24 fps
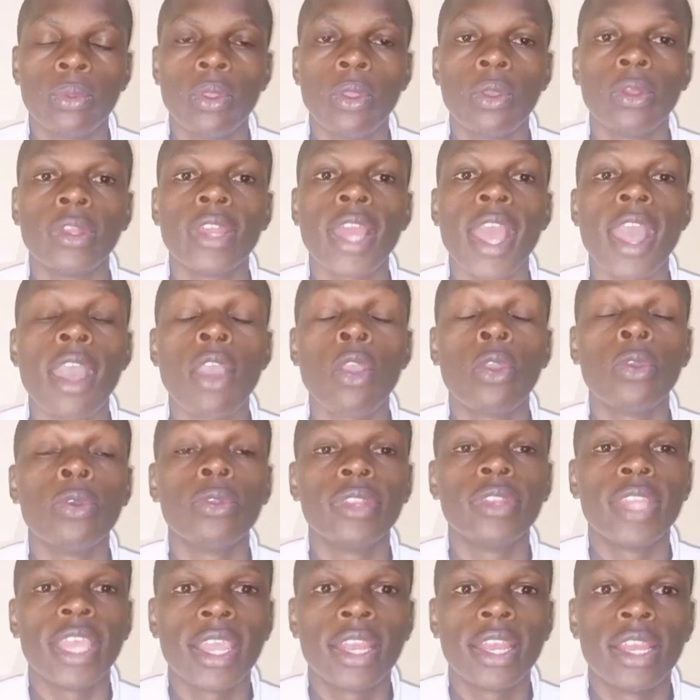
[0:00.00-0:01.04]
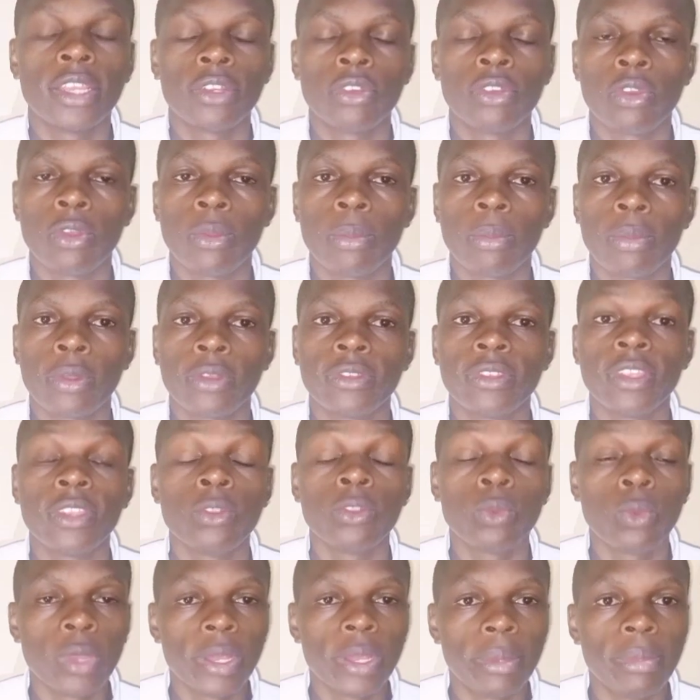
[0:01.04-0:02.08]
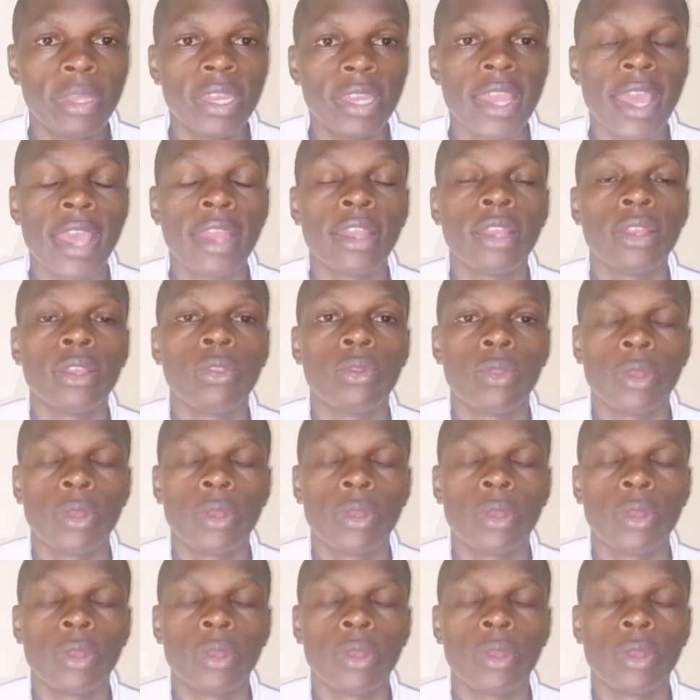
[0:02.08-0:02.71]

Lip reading: on how the electoral process will be done,